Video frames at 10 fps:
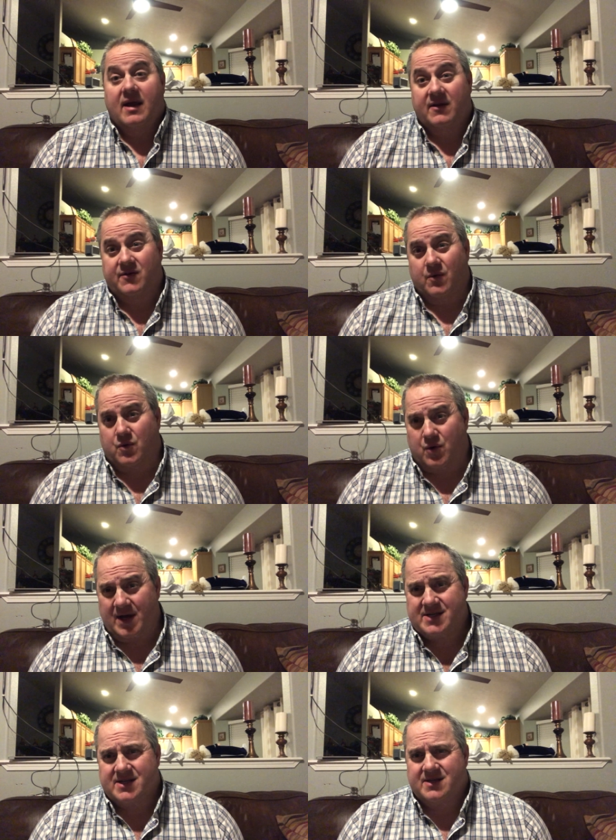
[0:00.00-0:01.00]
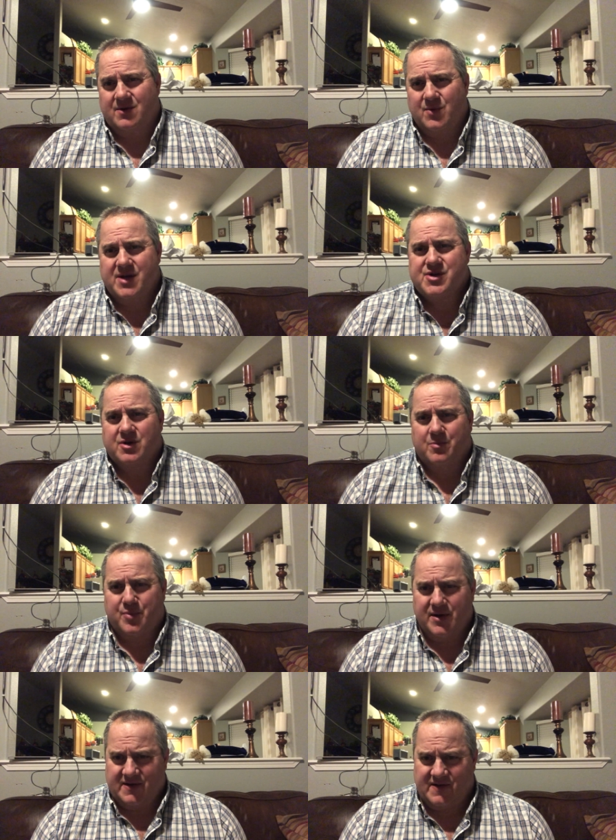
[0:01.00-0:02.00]
And so Christ is the original
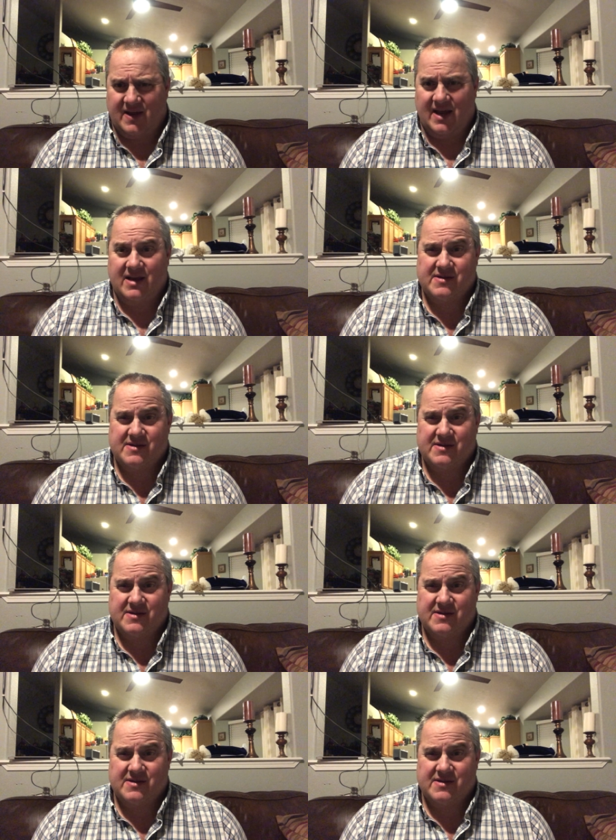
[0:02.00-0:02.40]
priest king.